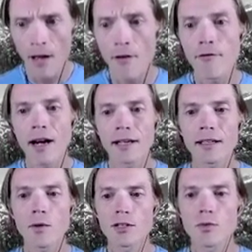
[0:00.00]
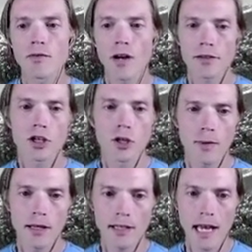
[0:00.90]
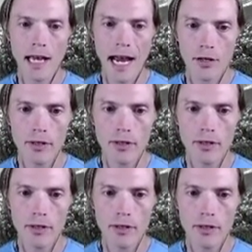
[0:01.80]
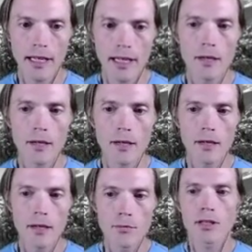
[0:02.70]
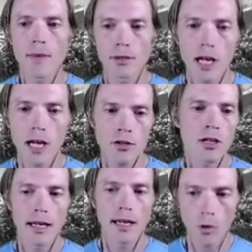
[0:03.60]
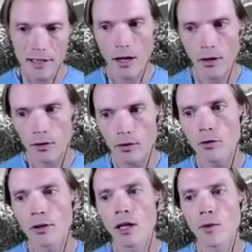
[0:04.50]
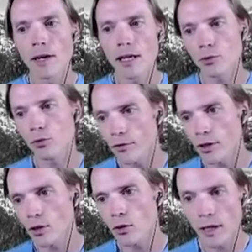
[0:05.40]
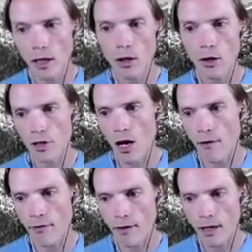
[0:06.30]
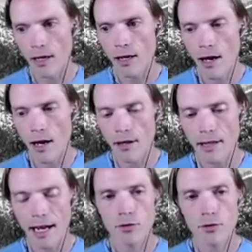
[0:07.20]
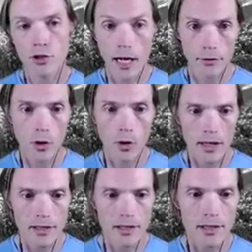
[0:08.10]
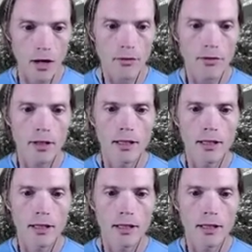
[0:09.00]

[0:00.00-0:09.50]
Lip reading: Finally, once we've got the human that's actually input the manual change and we're weeks down the road, we can do a review and we can close off the actual change request itself.